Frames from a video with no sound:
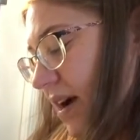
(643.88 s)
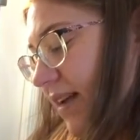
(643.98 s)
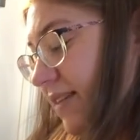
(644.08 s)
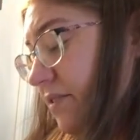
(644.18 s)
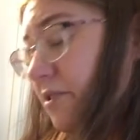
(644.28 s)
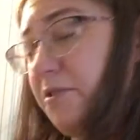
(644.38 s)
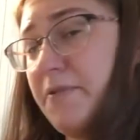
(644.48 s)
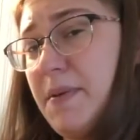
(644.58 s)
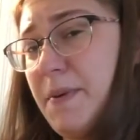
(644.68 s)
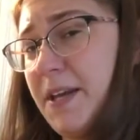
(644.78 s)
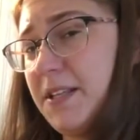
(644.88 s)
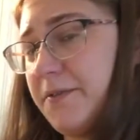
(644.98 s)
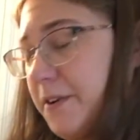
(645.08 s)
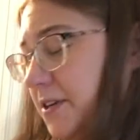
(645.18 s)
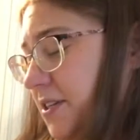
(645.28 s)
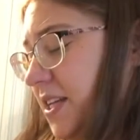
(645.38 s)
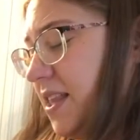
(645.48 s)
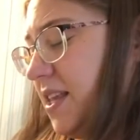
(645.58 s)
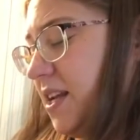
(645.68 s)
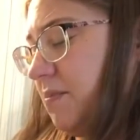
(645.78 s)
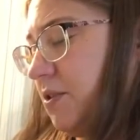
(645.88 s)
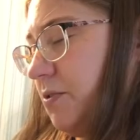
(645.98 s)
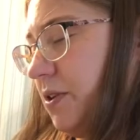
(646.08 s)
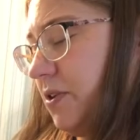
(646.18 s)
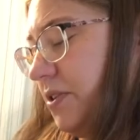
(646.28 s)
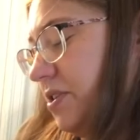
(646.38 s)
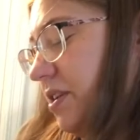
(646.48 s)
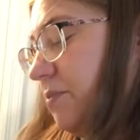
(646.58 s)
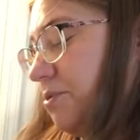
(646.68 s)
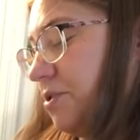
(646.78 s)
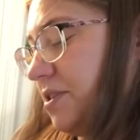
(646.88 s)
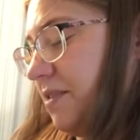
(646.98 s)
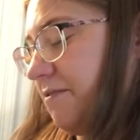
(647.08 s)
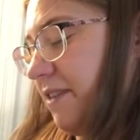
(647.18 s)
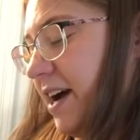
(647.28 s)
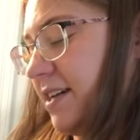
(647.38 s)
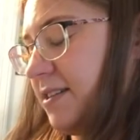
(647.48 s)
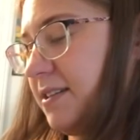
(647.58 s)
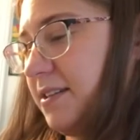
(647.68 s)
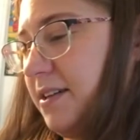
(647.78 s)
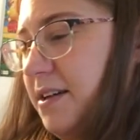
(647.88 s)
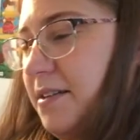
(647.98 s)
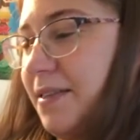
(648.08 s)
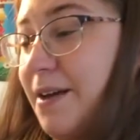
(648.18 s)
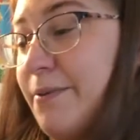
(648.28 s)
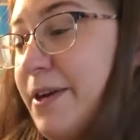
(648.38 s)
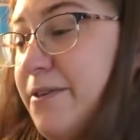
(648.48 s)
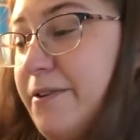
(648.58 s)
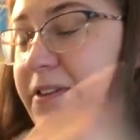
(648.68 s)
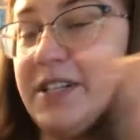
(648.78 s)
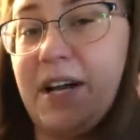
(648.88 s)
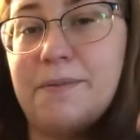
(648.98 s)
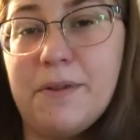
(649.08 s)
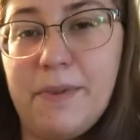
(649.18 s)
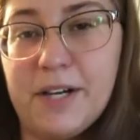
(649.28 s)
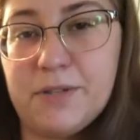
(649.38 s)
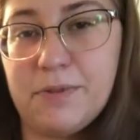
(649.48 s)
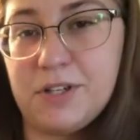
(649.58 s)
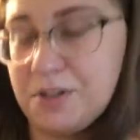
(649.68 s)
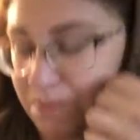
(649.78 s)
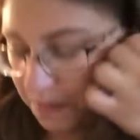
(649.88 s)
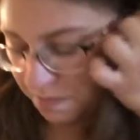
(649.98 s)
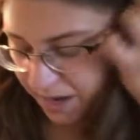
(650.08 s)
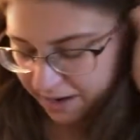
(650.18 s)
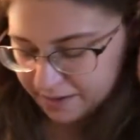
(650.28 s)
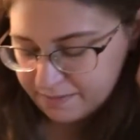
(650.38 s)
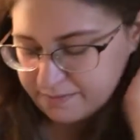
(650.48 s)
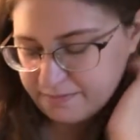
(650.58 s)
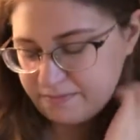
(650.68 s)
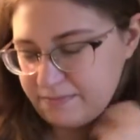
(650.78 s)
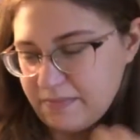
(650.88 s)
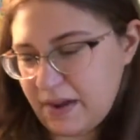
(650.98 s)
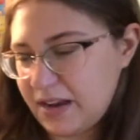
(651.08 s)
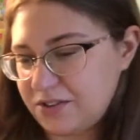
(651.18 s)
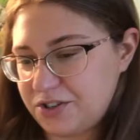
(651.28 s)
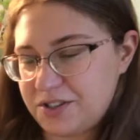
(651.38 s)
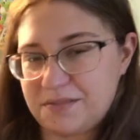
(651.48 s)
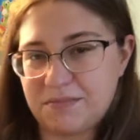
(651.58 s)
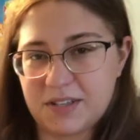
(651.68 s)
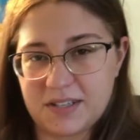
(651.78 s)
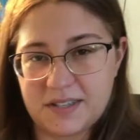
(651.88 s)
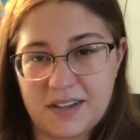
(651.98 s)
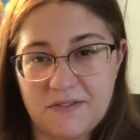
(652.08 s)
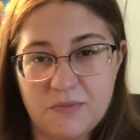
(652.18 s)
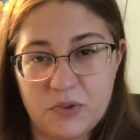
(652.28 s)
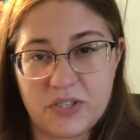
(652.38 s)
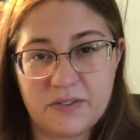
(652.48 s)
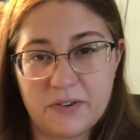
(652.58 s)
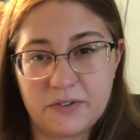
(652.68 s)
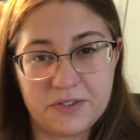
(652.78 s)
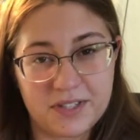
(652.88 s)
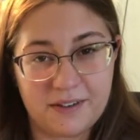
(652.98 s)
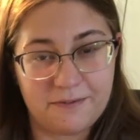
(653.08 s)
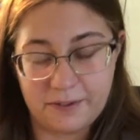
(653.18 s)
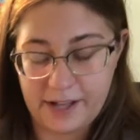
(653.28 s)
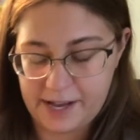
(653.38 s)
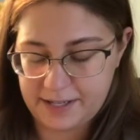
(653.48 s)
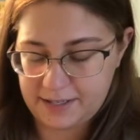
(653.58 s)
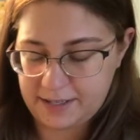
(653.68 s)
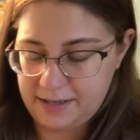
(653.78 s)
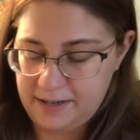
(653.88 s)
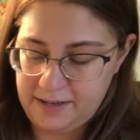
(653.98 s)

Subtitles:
I did all the repaints first, and then I'm doing all the sculpture stuff last. That way they're on the top of the box when I ship them back. And just because I saved the most difficult stuff for last.